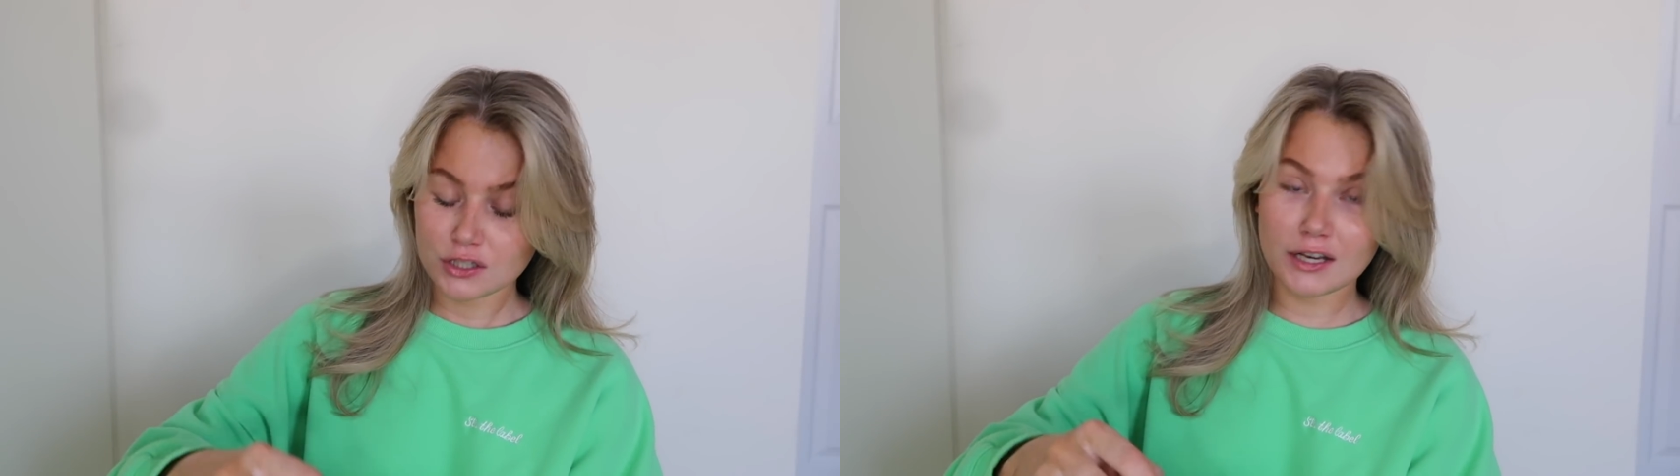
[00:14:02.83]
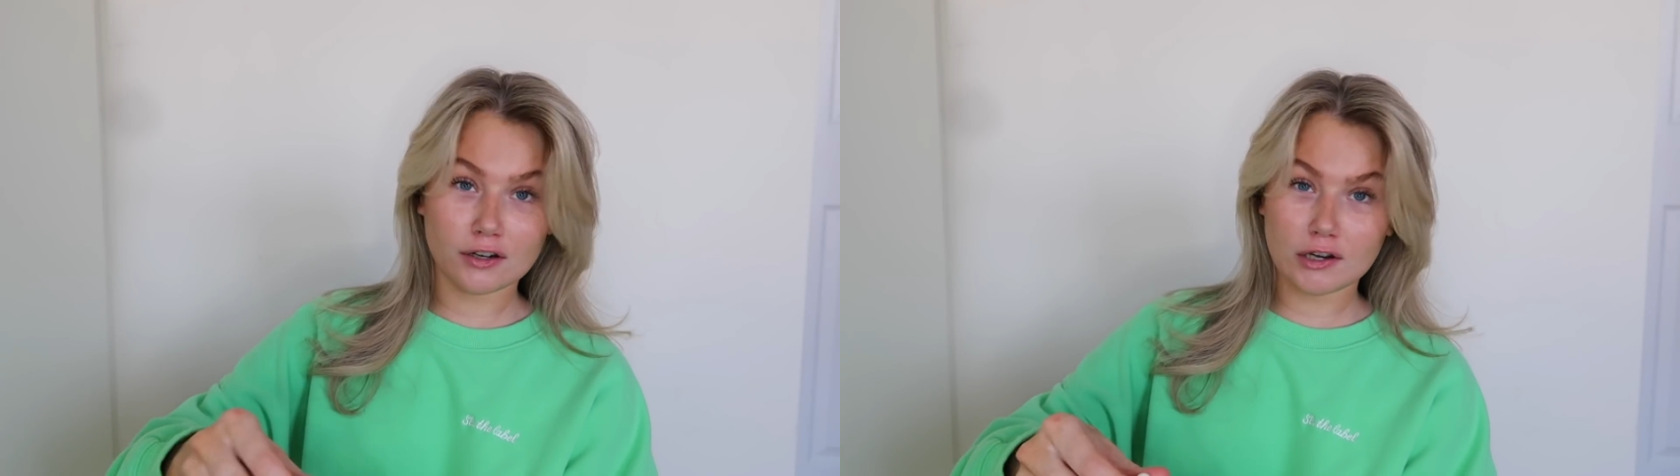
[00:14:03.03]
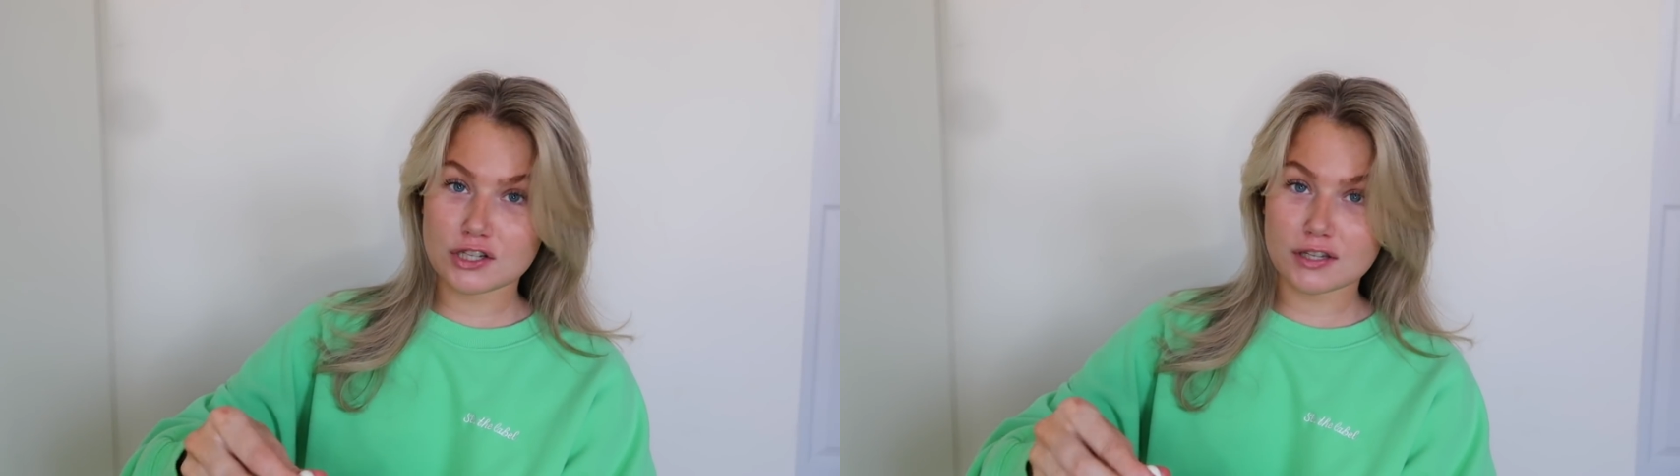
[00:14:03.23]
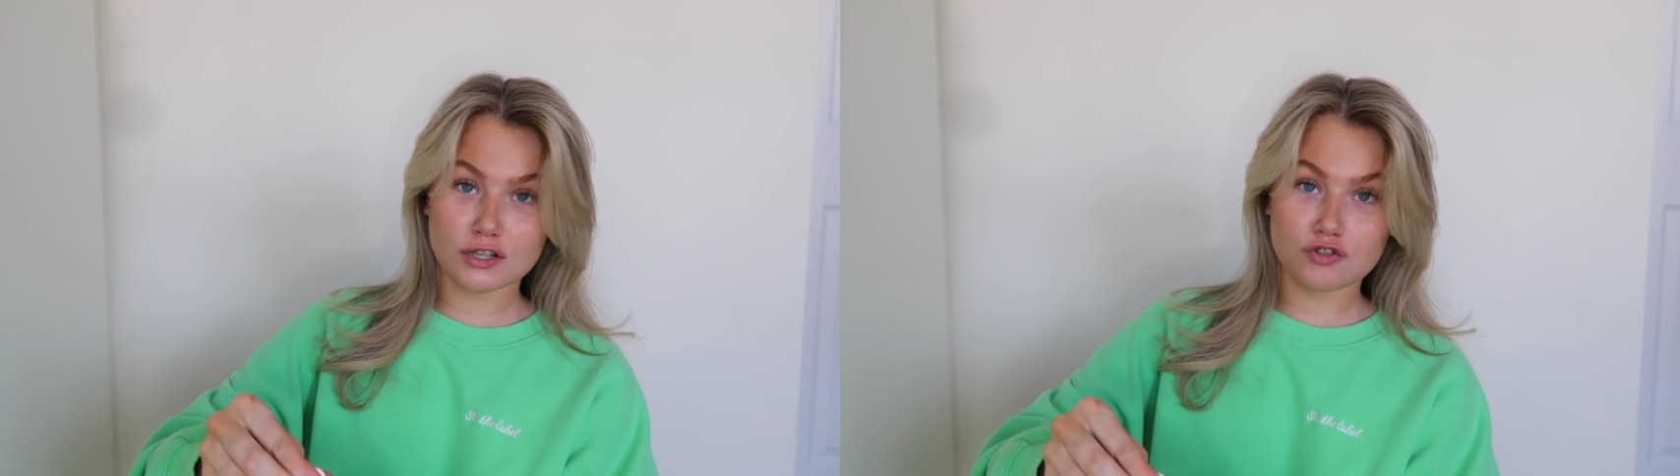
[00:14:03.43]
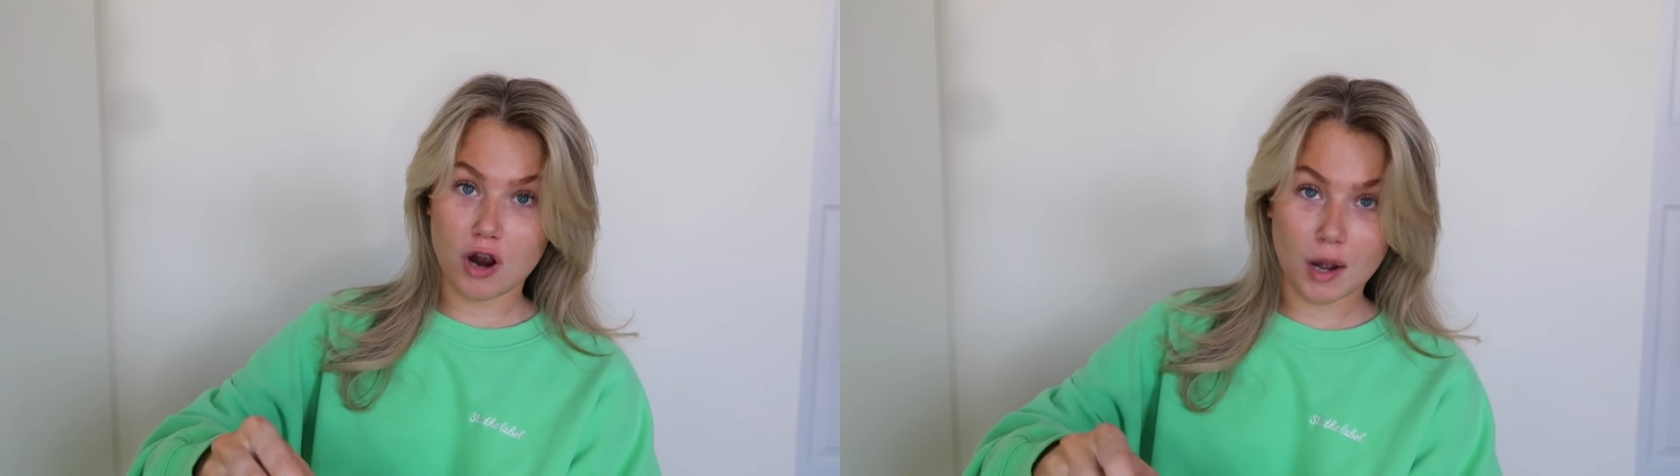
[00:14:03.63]
Literally just like
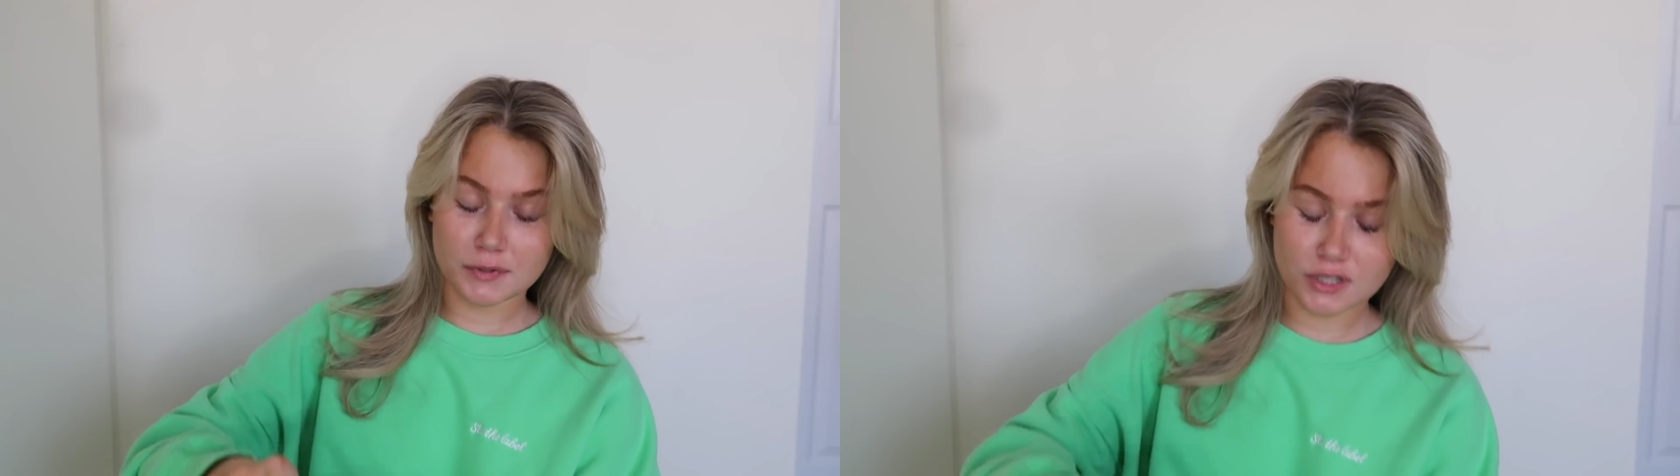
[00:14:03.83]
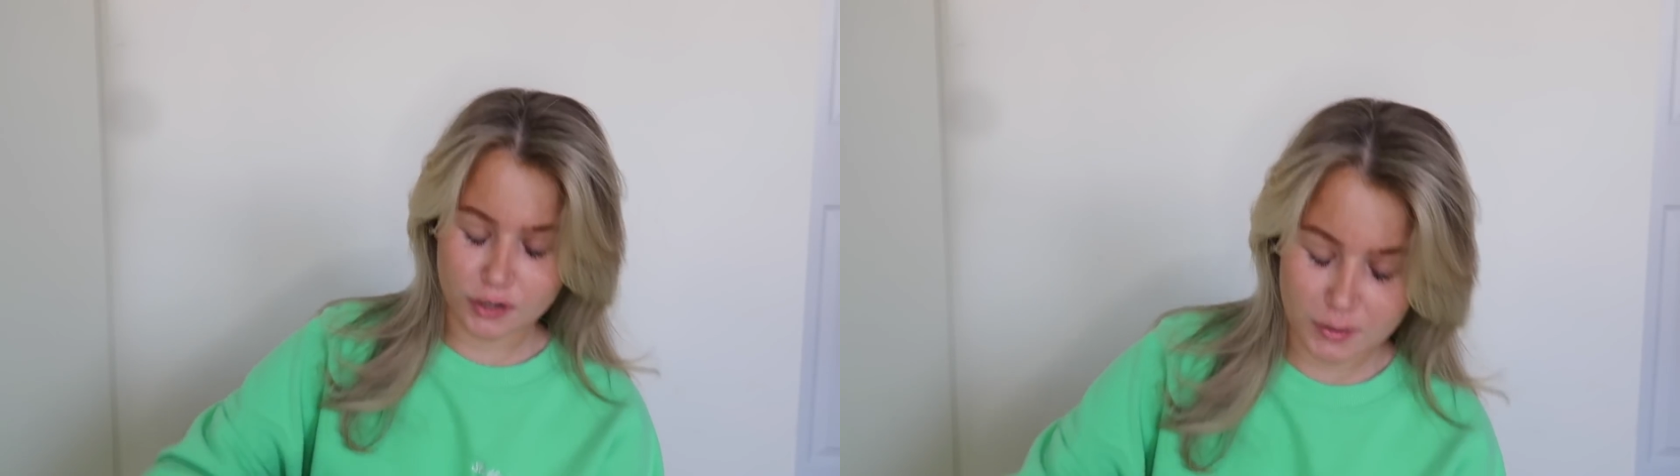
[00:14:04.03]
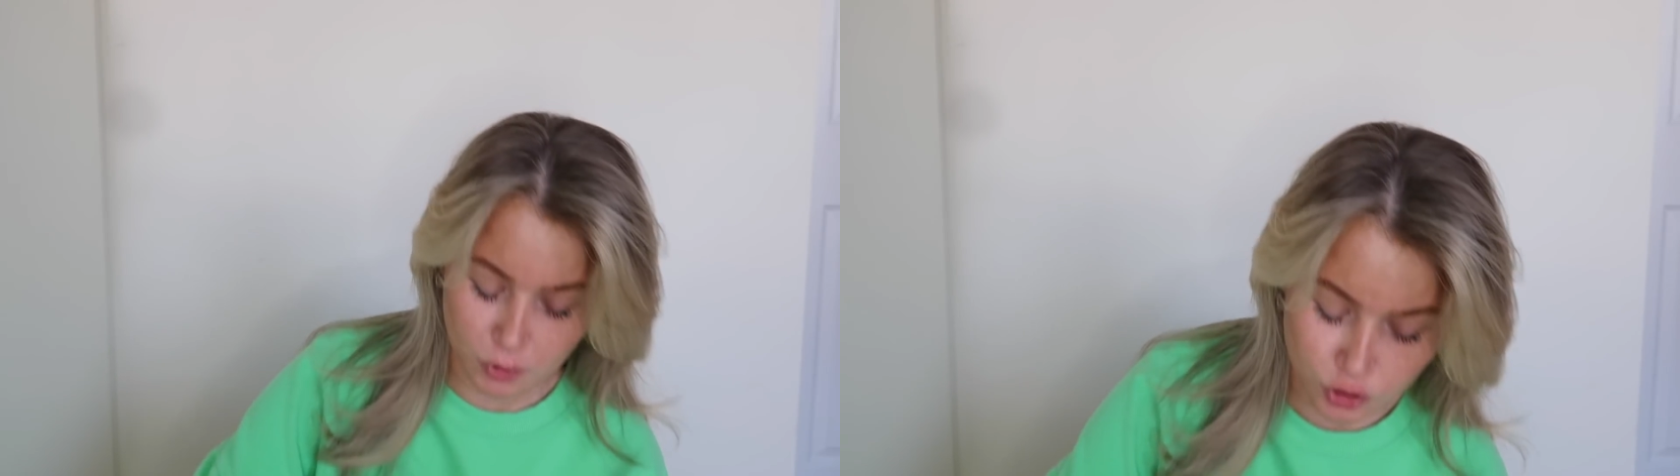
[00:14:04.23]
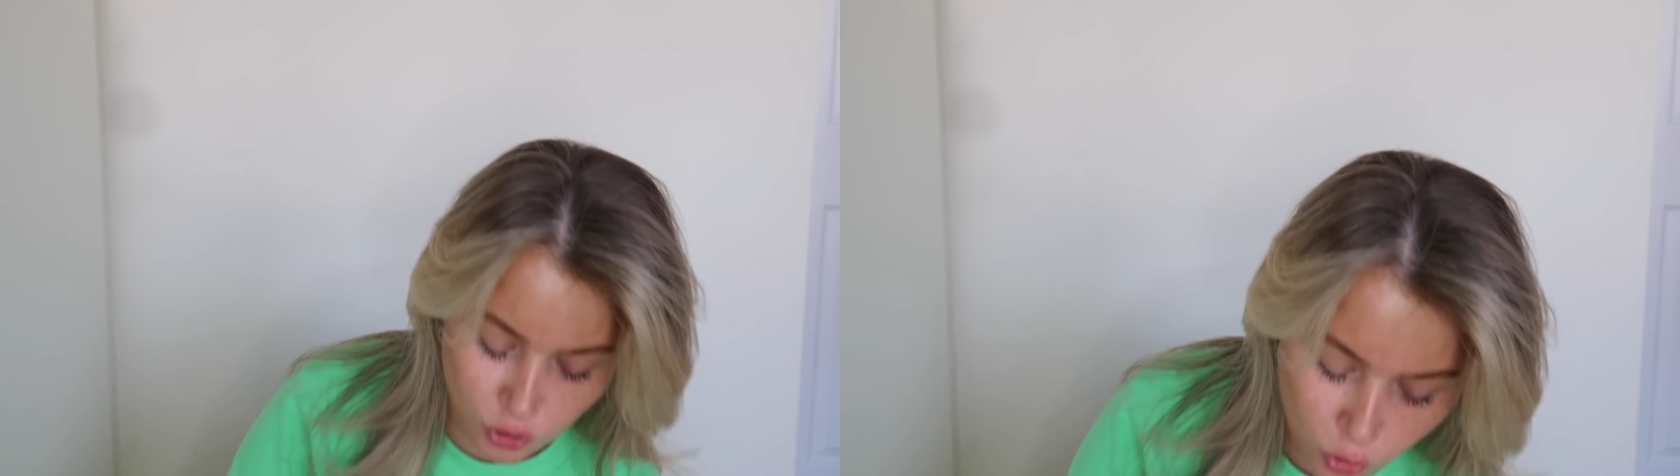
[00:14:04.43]
a drop, you don't need much at